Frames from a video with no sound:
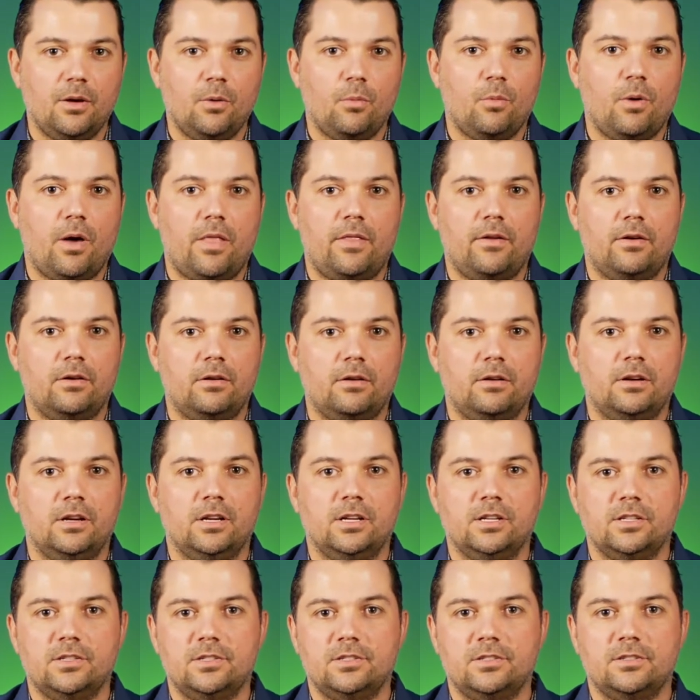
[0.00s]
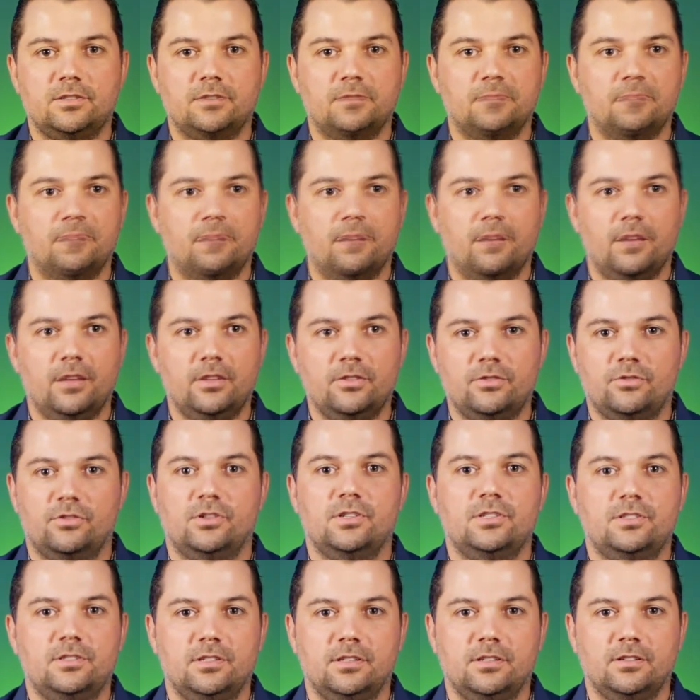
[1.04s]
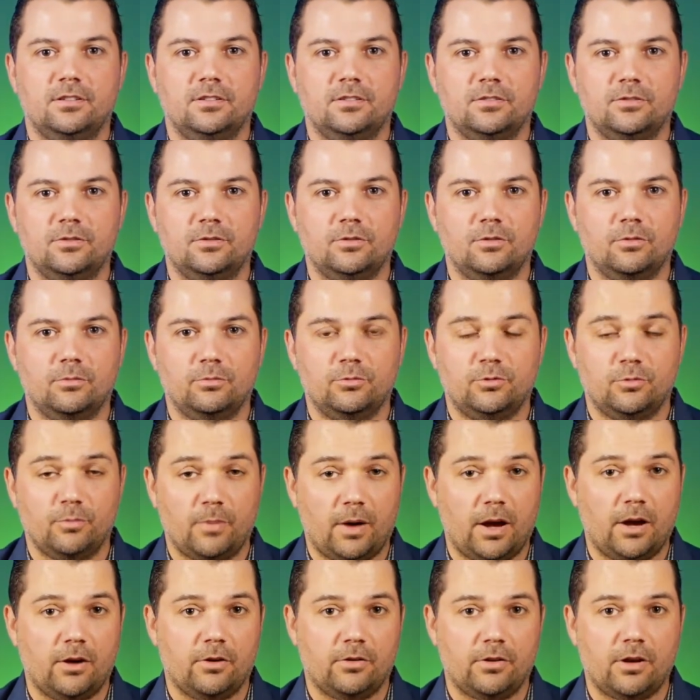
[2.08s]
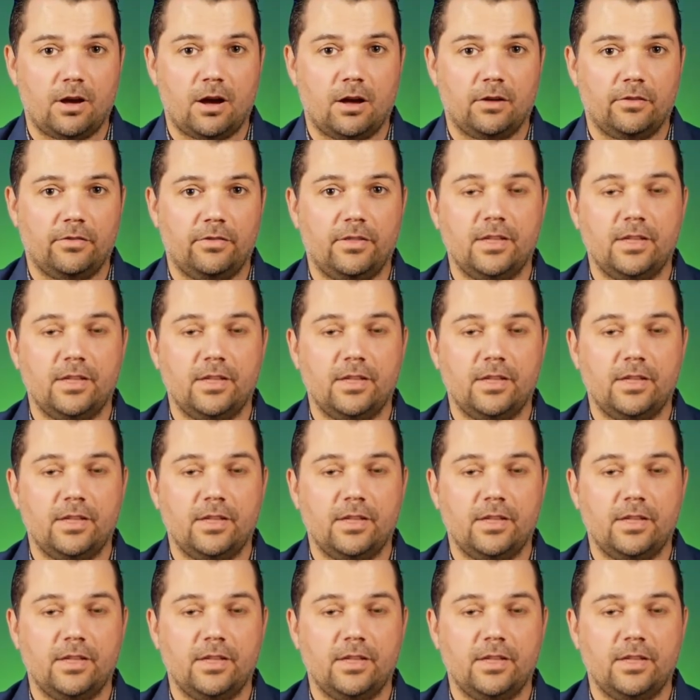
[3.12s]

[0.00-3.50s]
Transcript: whether it's interesting to buy or not.